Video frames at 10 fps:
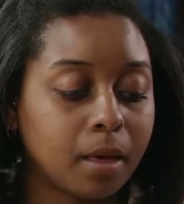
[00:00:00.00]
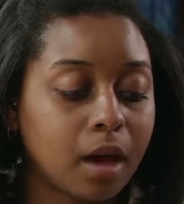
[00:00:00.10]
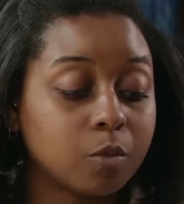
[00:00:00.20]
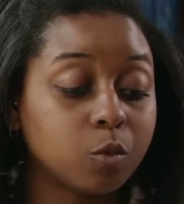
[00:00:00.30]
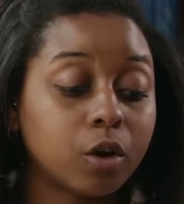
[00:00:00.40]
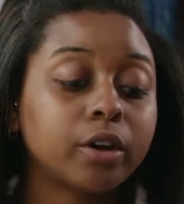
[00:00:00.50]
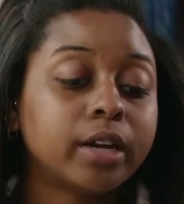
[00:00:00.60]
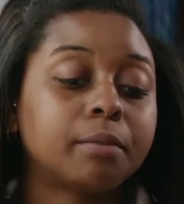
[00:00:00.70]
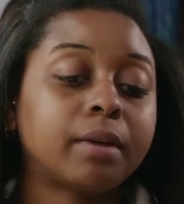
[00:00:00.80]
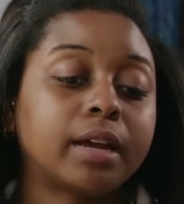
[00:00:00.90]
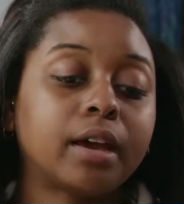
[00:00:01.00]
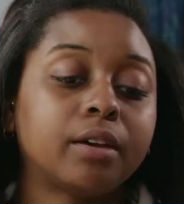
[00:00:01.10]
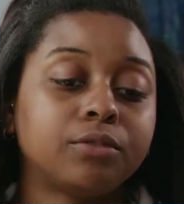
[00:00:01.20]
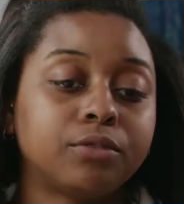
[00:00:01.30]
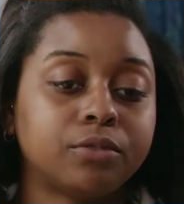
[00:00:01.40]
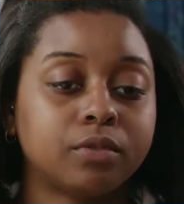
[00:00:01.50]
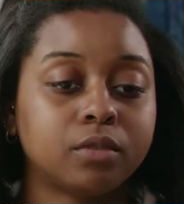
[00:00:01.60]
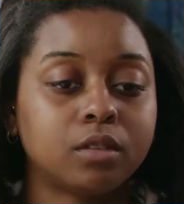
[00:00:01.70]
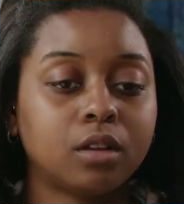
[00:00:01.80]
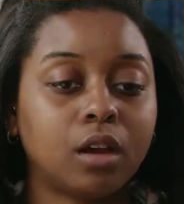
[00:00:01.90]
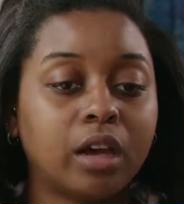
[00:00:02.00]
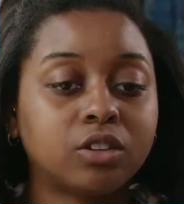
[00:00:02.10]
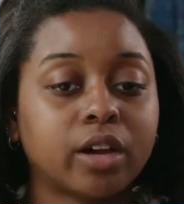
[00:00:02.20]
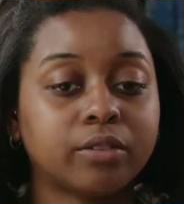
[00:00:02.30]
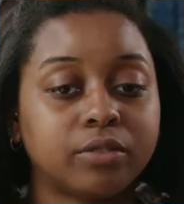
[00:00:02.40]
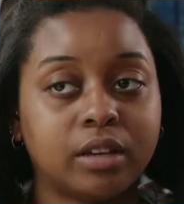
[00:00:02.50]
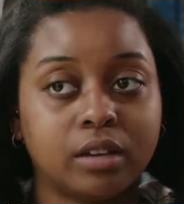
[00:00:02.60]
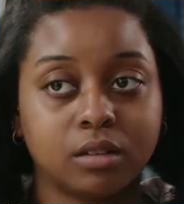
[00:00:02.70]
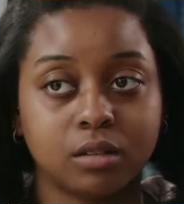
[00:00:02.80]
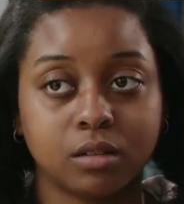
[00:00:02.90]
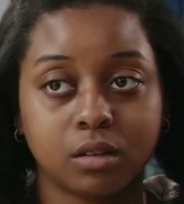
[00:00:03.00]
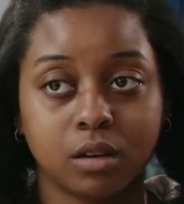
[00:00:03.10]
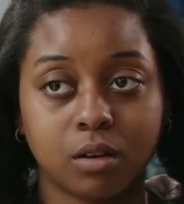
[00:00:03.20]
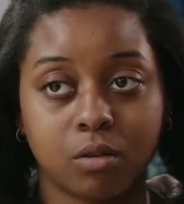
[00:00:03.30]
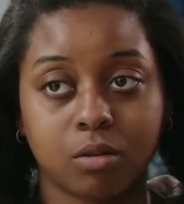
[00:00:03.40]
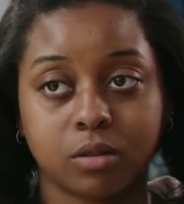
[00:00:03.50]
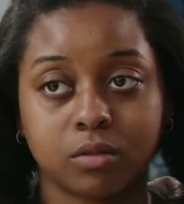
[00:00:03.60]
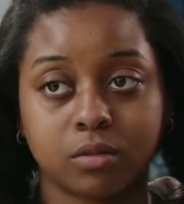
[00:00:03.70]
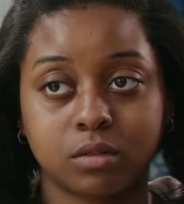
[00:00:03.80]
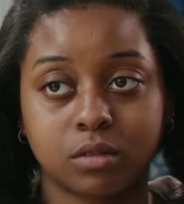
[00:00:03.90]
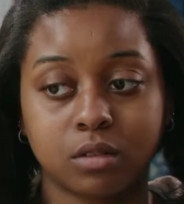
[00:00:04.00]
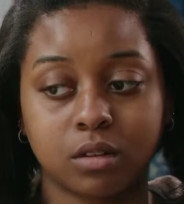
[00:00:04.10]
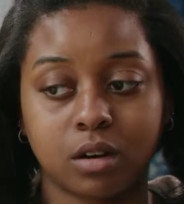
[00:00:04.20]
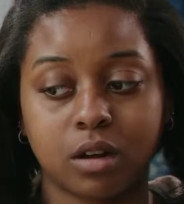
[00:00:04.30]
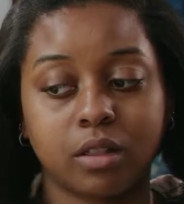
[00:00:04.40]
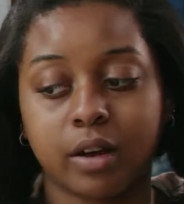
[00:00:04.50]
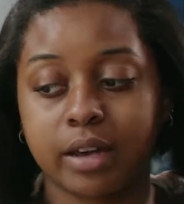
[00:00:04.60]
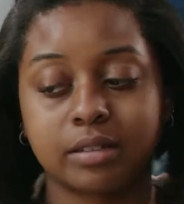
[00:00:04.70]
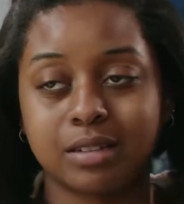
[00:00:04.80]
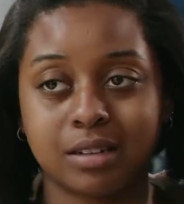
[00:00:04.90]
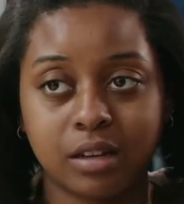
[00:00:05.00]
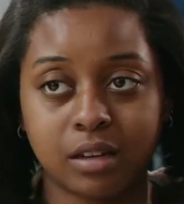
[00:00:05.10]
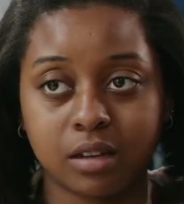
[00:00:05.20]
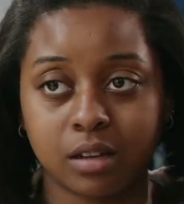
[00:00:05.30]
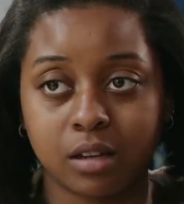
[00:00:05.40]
I'm worried I might have HIV or another STD.